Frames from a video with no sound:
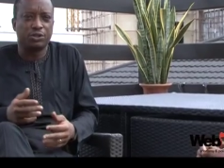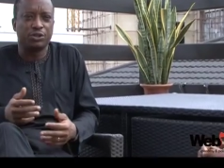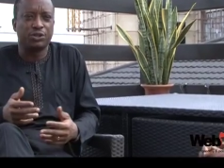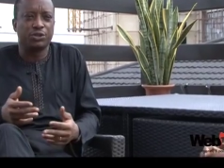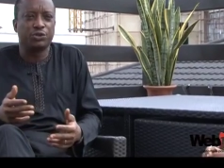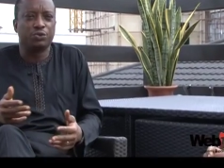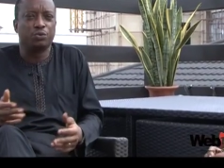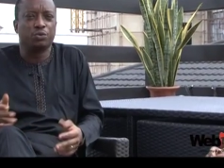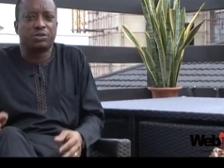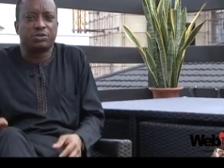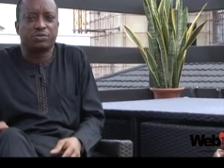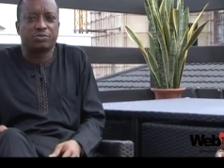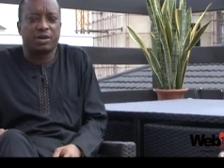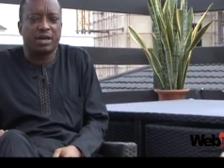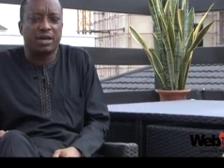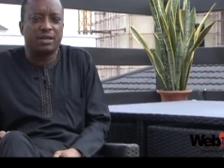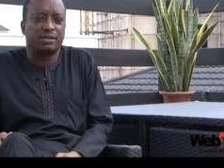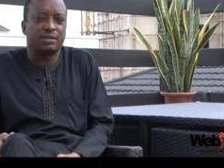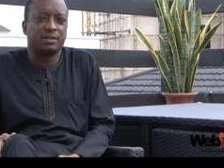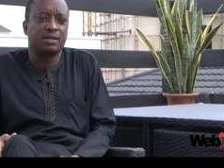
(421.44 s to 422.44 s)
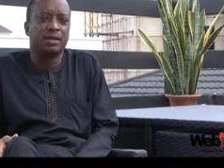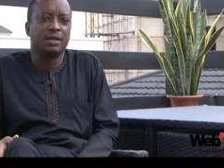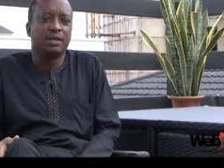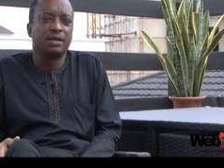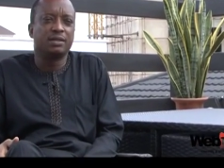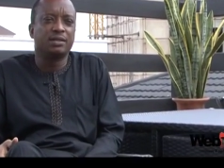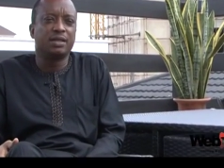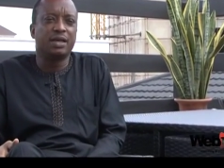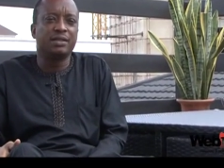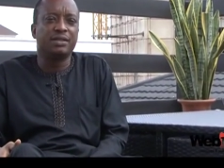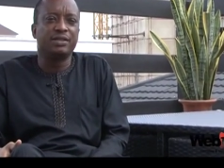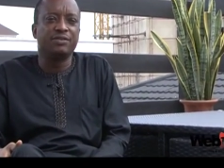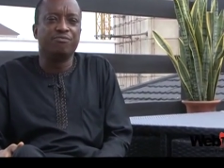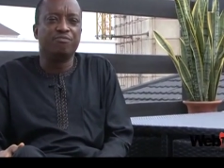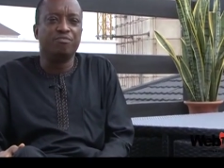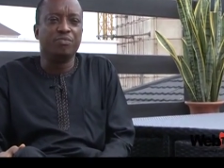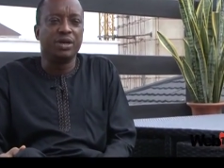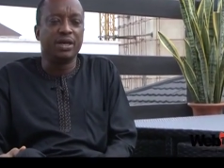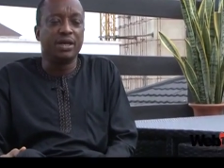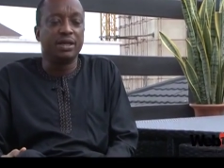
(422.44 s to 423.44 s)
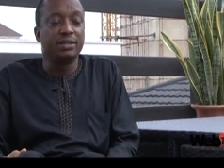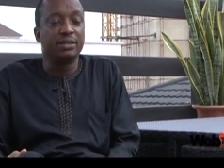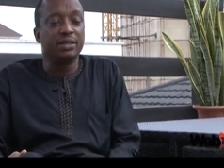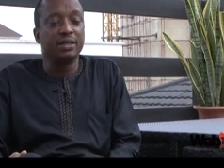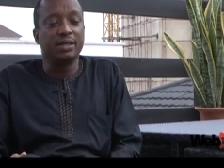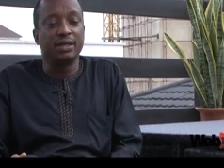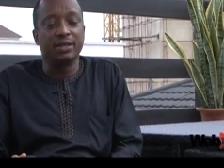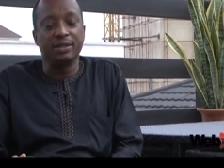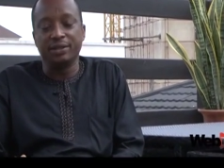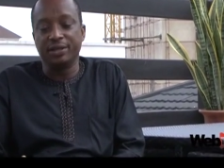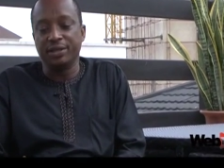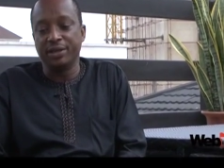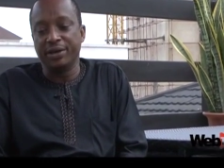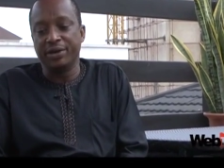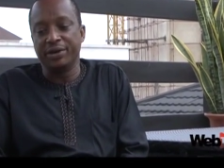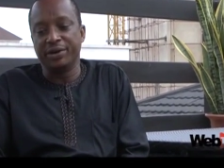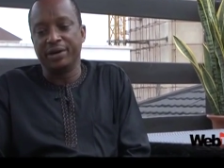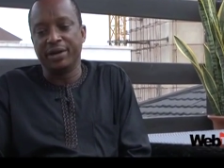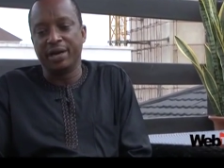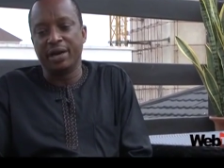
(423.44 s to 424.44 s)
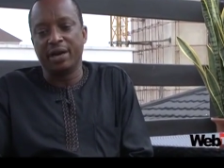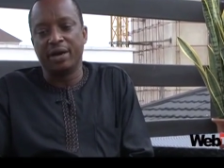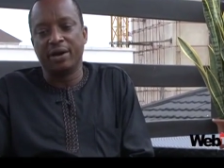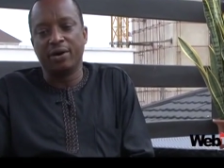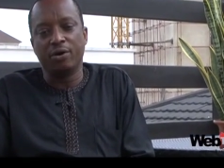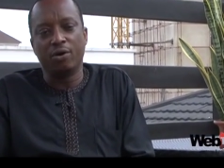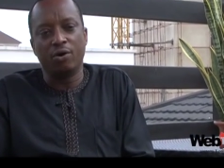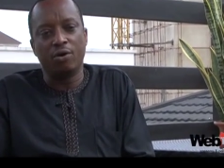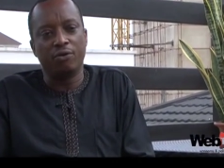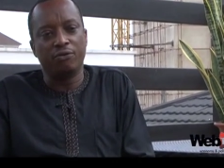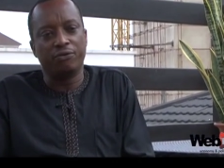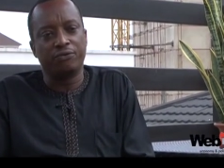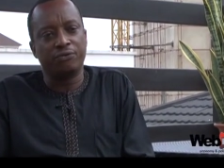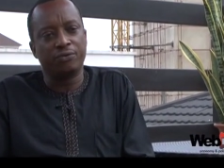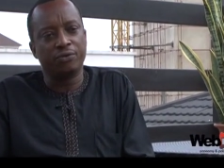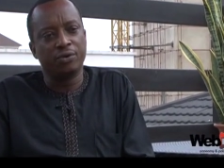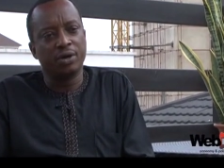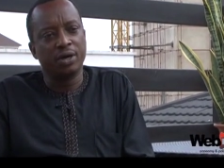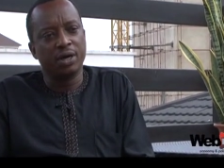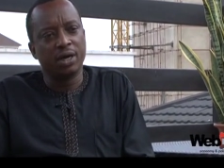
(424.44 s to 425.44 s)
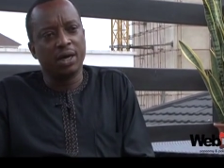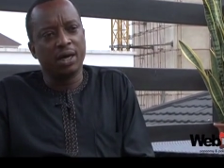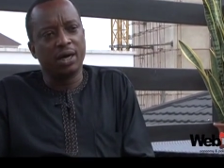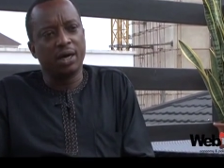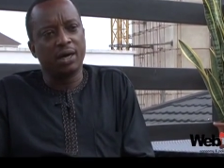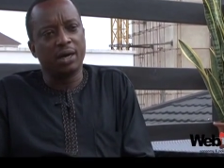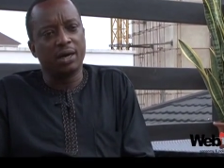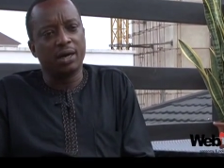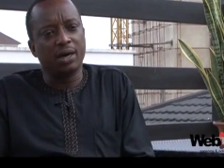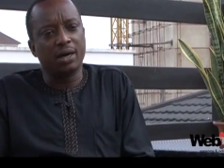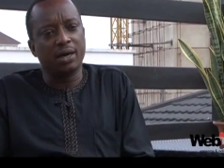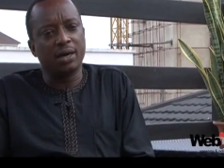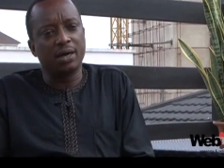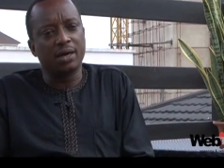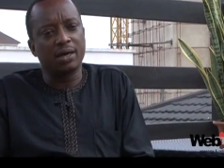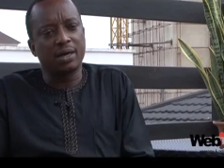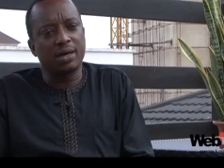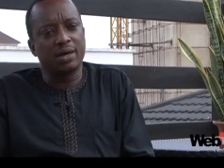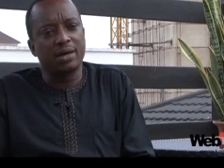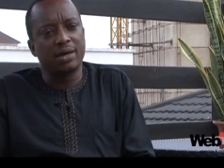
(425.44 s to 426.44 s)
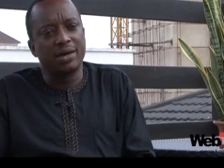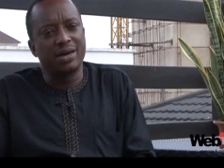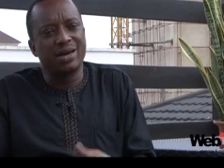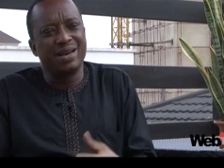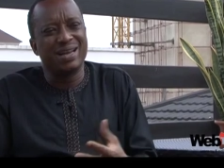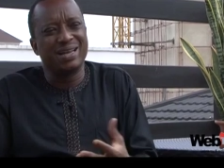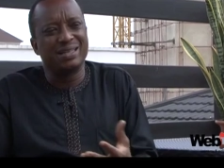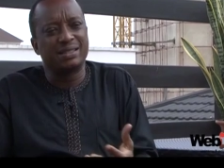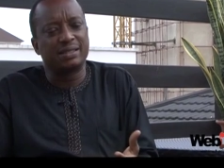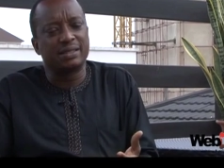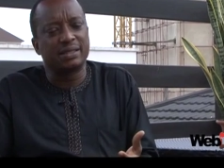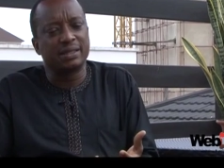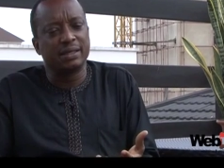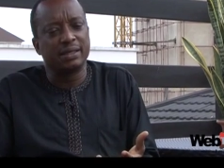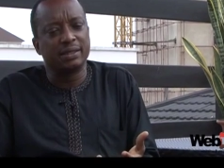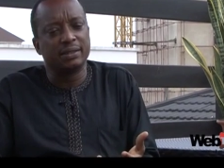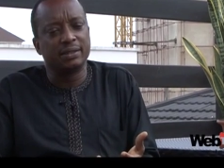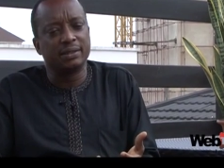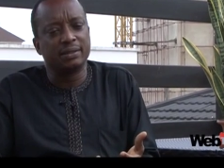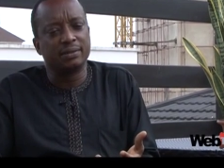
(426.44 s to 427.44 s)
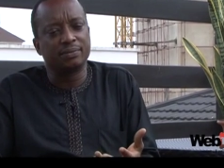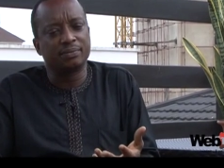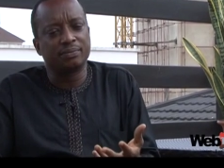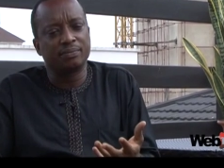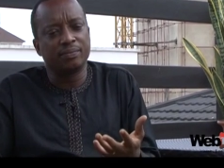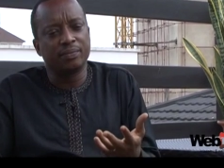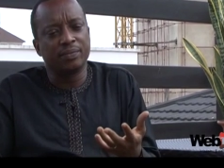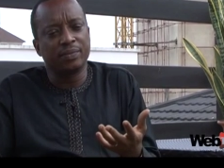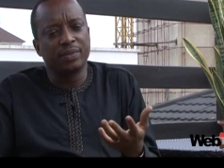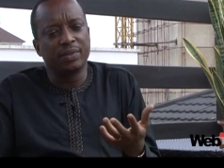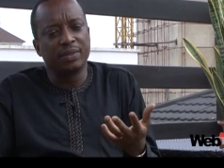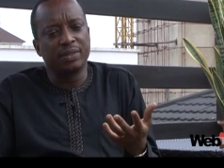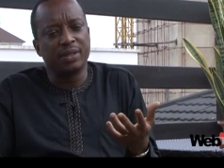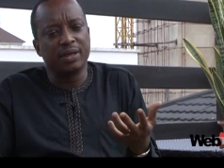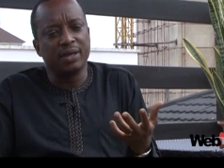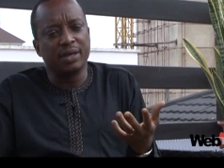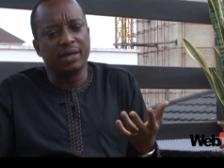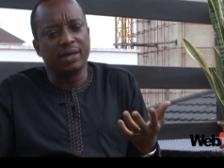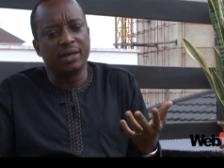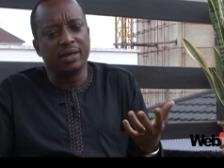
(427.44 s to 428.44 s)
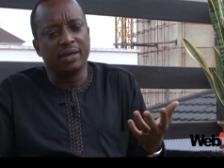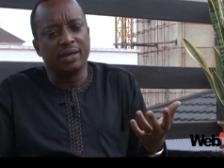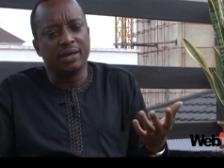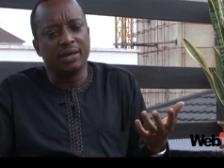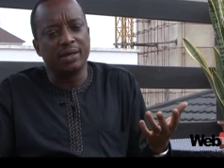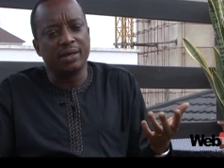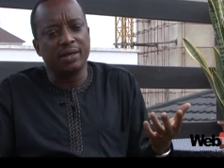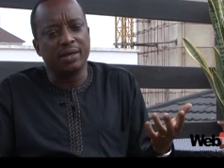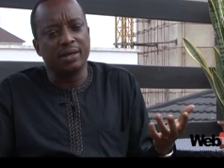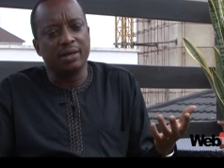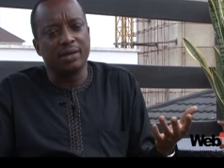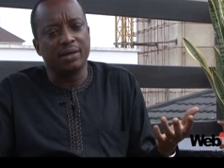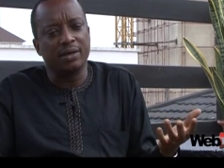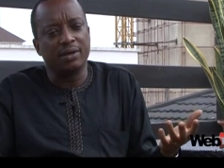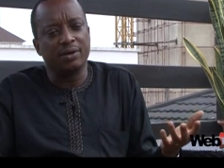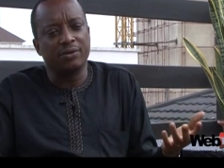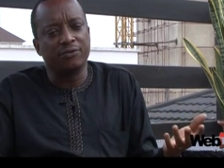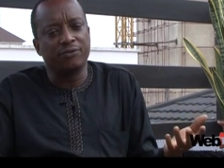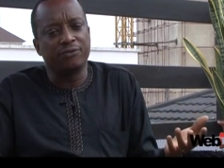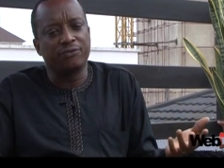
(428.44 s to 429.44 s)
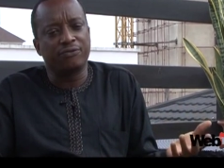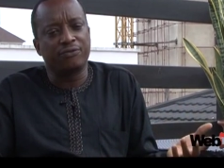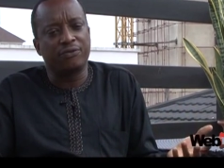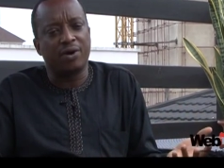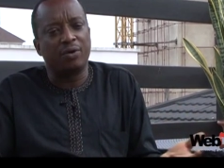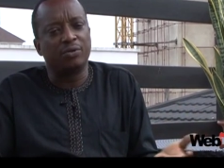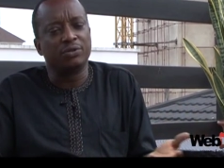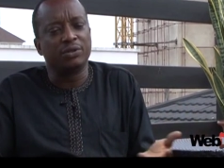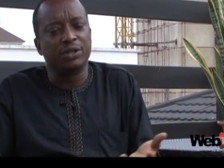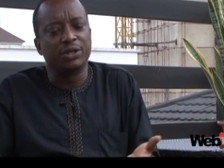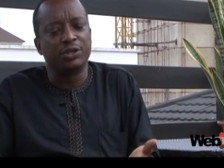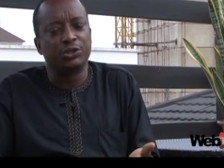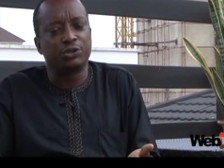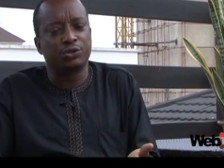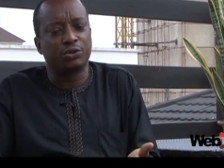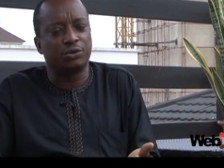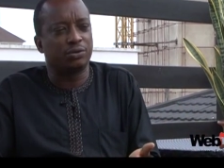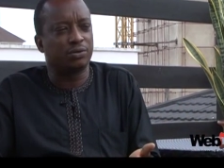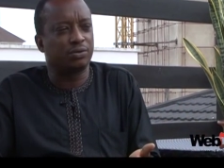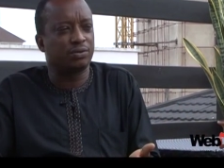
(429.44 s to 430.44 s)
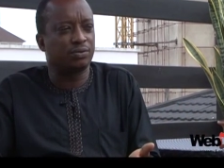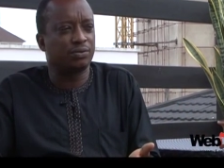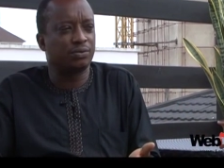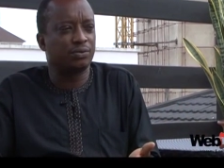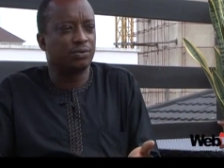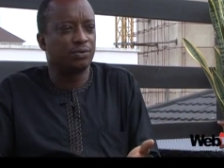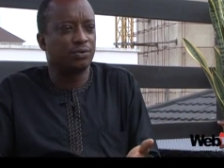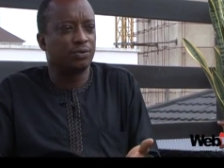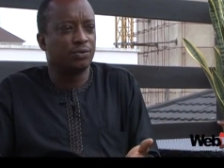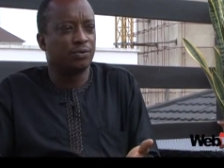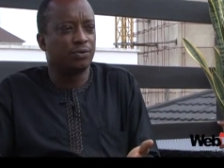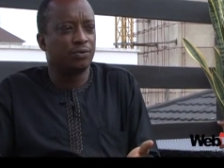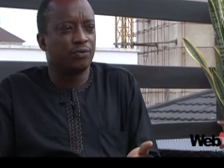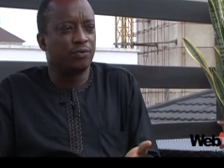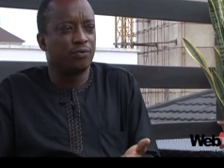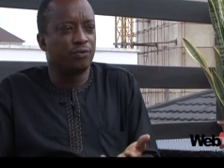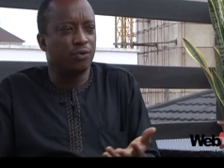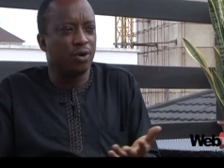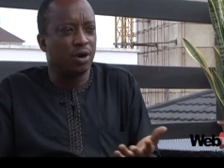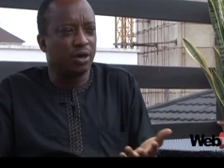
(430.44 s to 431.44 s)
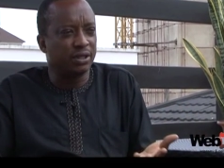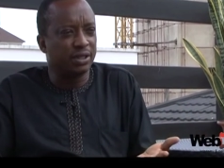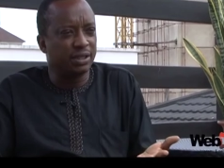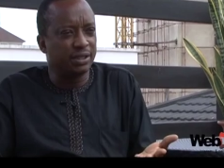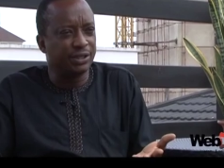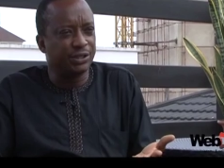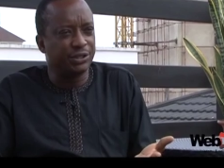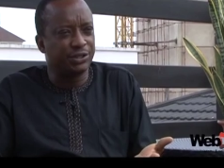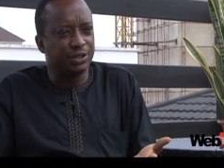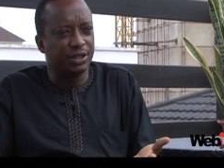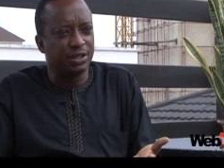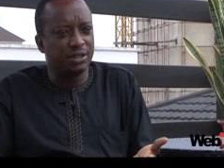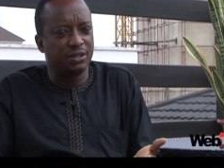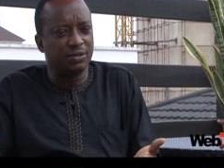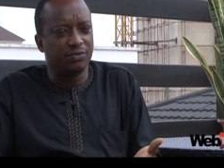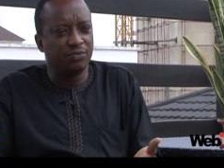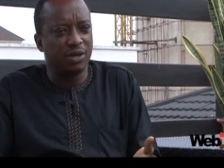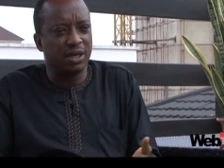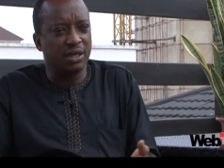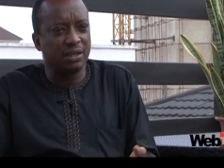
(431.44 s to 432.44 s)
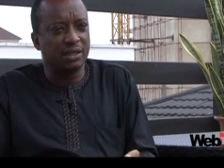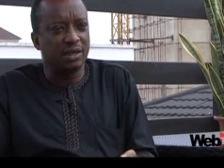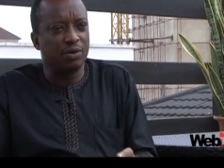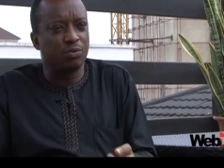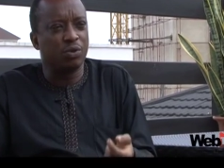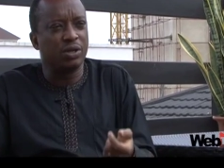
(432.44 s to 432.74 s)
the huge strides that they've made in the area of uh, creating the foundation for an initiative like that.